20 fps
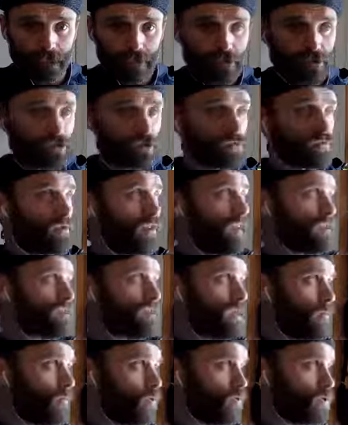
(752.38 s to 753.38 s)
So things
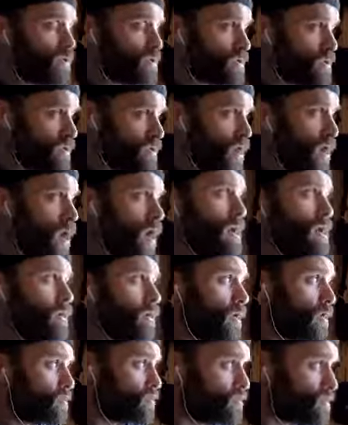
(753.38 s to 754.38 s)
that would deny
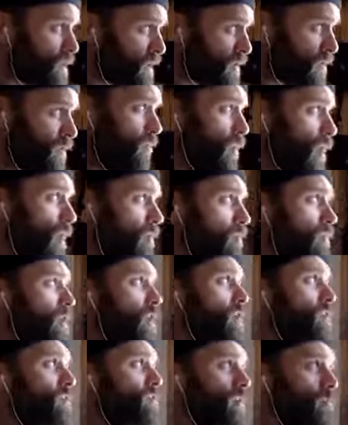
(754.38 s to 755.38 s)
and contradict the Bible,
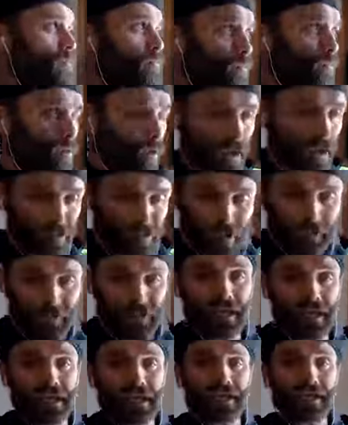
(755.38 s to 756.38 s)
they brought them
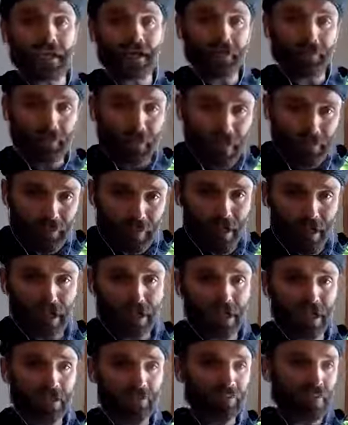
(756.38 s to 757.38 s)
in little bit by
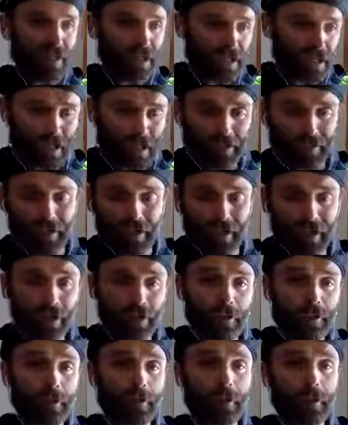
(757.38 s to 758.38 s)
little bit, little bit,
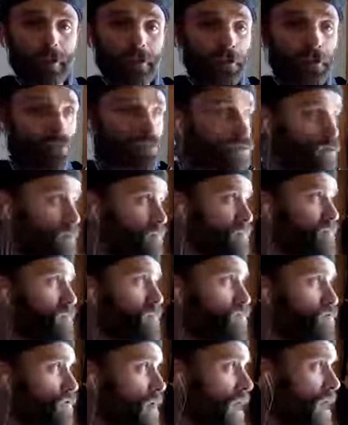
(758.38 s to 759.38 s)
drips
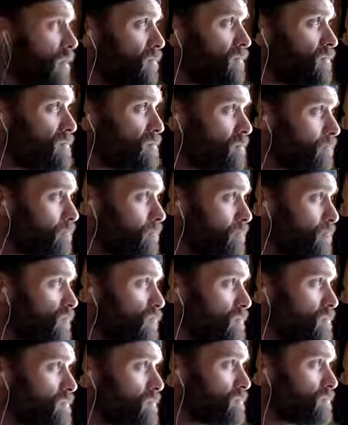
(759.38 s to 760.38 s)
and drabs,
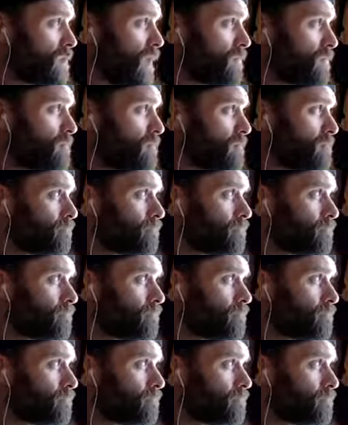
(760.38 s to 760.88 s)
dribs and drabs.